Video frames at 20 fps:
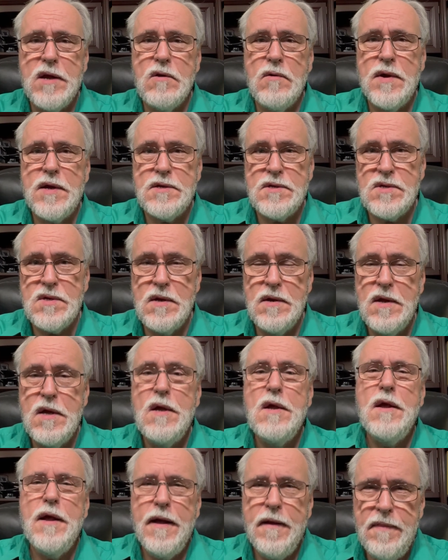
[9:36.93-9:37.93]
question.
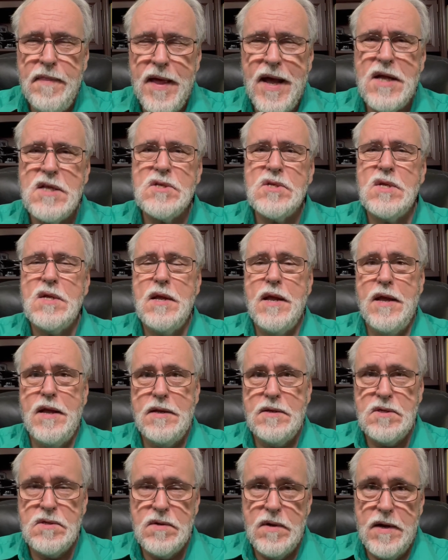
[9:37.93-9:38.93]
And that's the
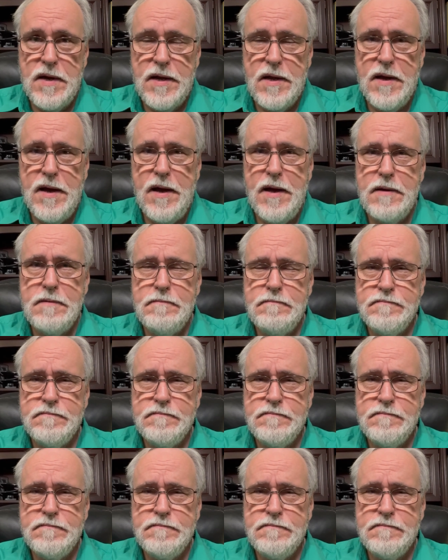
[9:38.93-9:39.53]
answer I got.